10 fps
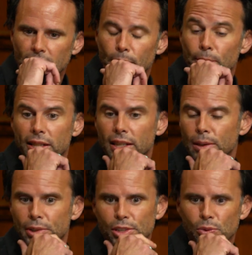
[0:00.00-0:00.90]
oh my
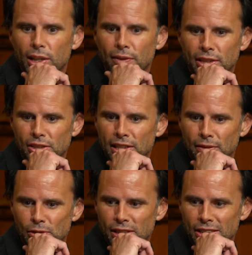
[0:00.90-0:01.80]
God, because we're having this
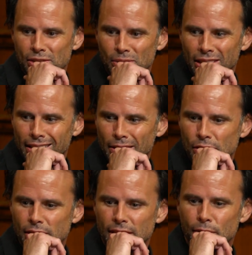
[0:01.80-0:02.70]
conversation right now, I
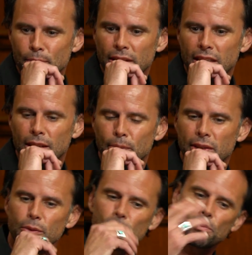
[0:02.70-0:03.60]
shouldn't even bring it up,
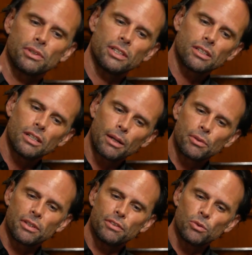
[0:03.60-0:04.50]
but there was a political
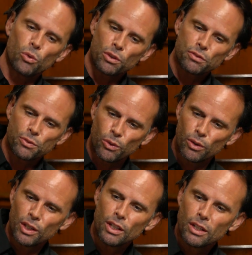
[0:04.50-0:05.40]
operative that worked
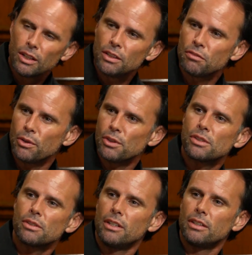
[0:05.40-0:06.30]
for the
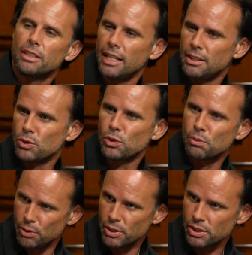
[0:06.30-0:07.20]
first, uh, got
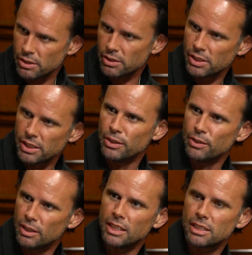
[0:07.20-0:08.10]
George Bush
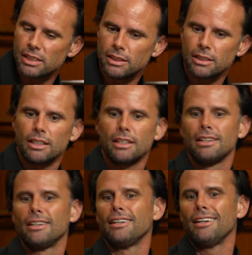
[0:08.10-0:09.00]
Sr. elected
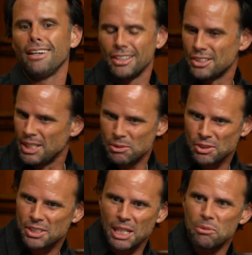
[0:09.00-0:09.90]
and his name is
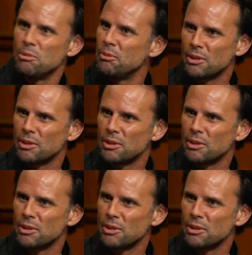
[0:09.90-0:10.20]
escaping me